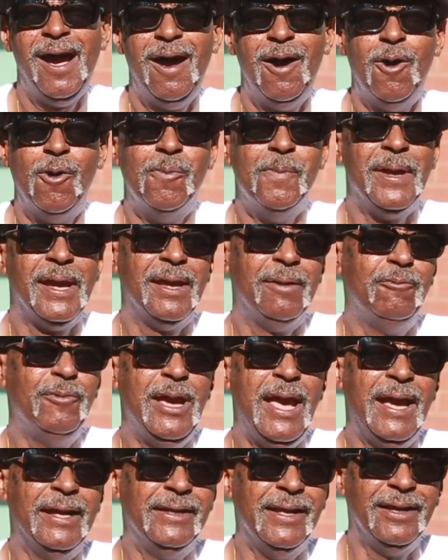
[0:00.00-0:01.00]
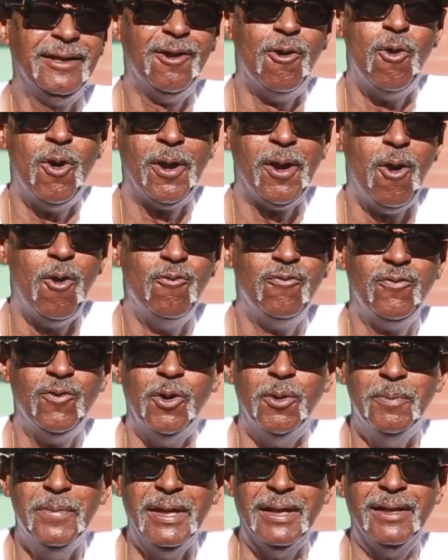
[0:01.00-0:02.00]
Oh, man, we had that going on
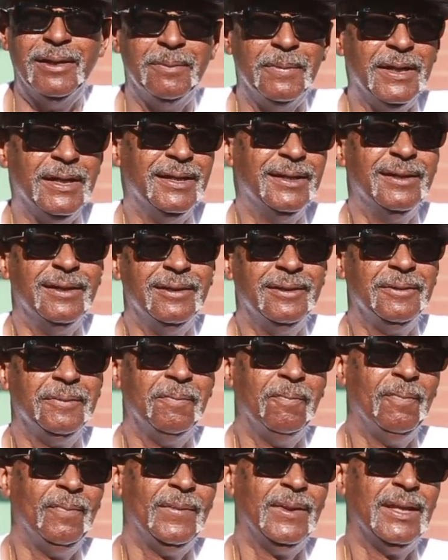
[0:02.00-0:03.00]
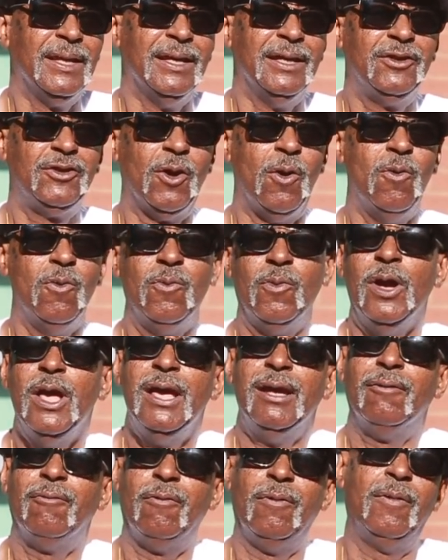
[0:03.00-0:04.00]
for a minute, man. Yeah. So
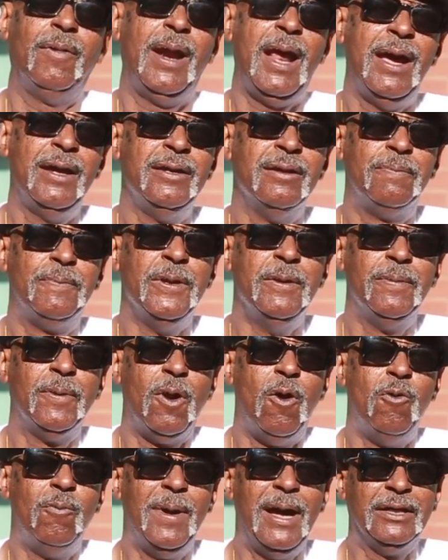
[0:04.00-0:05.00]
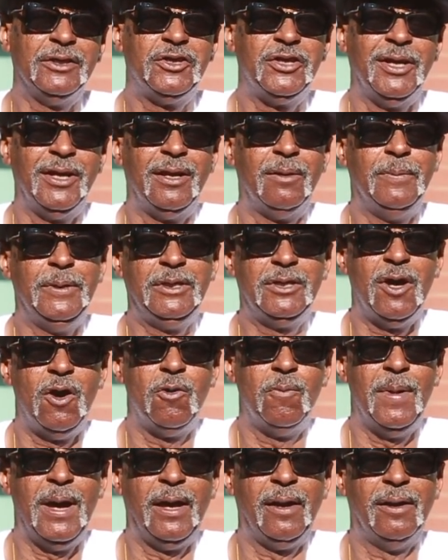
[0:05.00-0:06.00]
when I hear people on my channel be
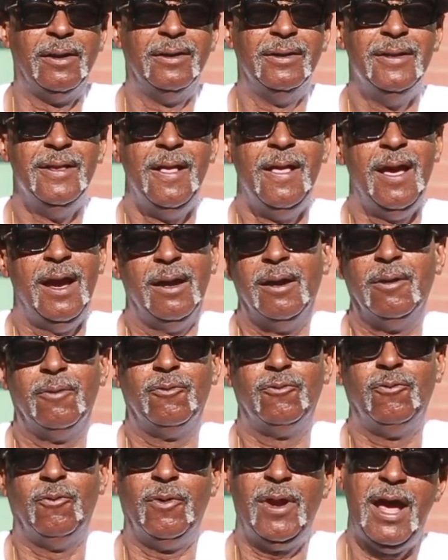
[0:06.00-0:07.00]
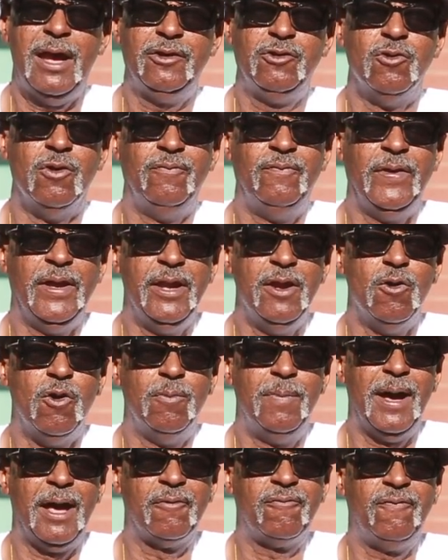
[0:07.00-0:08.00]
talking about, uh, when I do a video
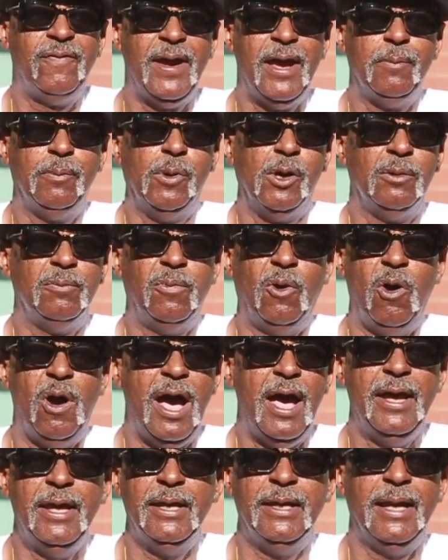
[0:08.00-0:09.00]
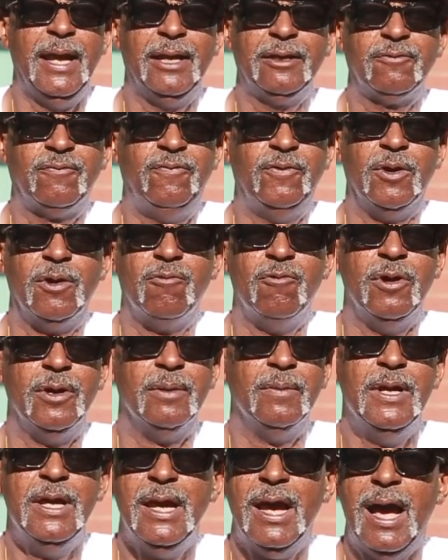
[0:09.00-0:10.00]
about a fat butt boy, I ain't have to fuck
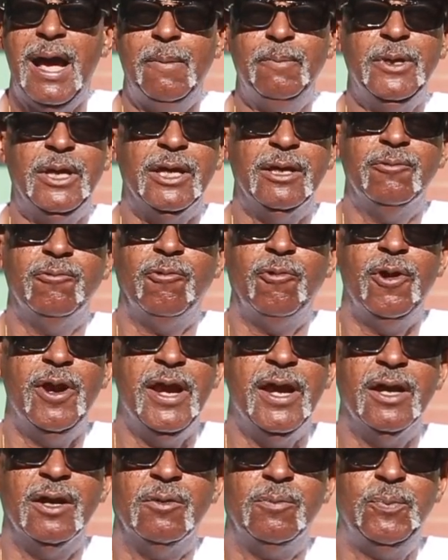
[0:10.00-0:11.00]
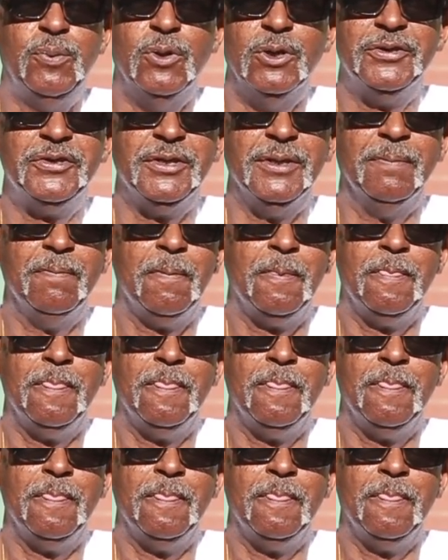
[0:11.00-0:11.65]
with him. I'm getting real pussy.